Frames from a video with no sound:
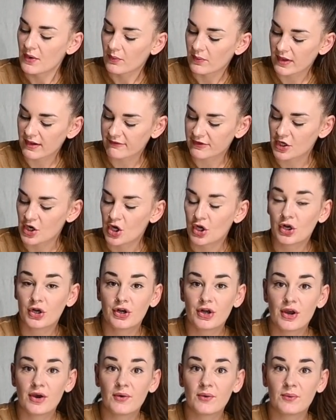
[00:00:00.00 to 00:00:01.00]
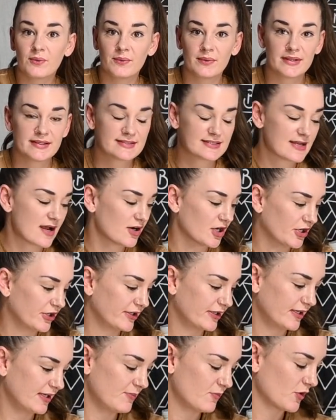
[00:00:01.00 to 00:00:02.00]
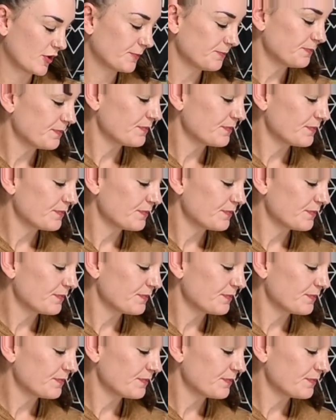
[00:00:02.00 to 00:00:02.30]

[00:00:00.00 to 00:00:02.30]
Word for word: Whatever. No, it's not good anymore.